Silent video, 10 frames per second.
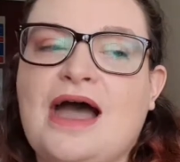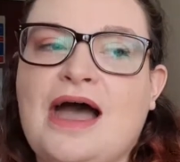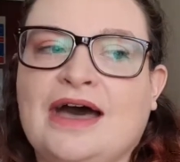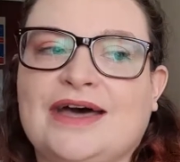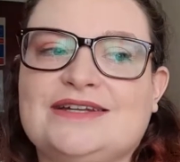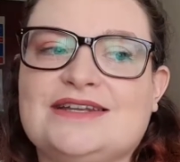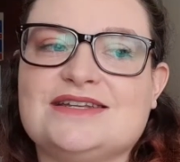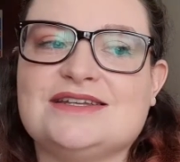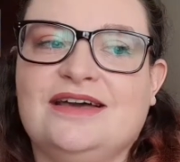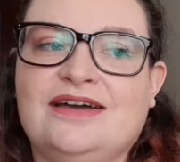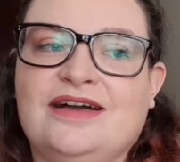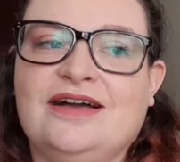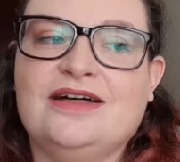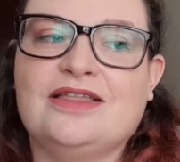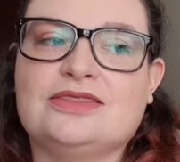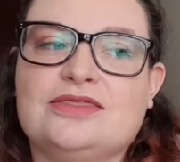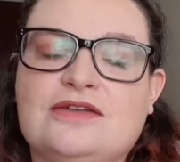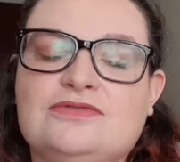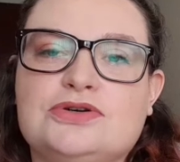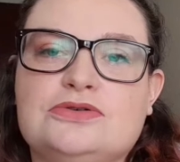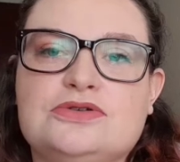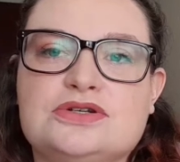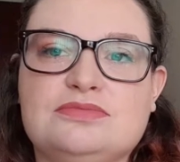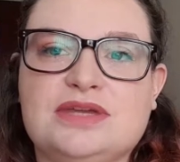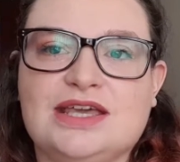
and they've talked me